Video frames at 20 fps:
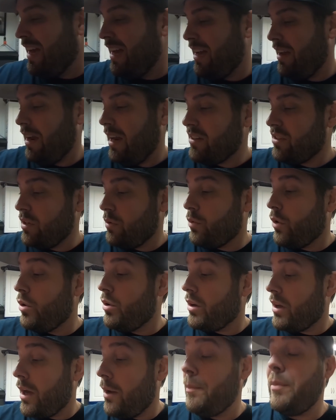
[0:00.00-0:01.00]
I actually
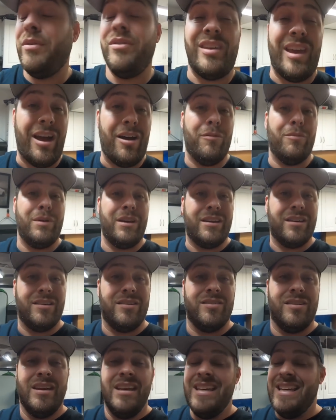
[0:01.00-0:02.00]
wrote a couple down
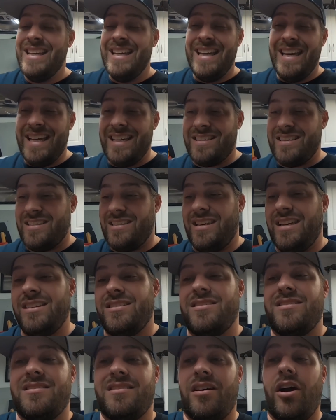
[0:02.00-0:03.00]
because it's
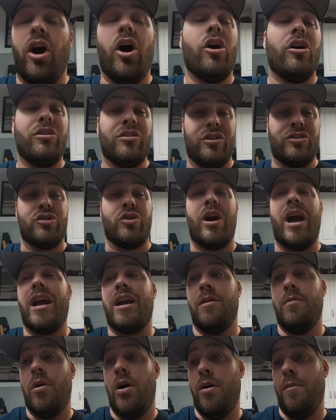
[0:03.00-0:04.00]
it's hard to
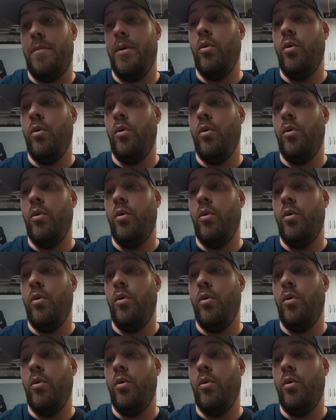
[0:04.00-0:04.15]
track them all.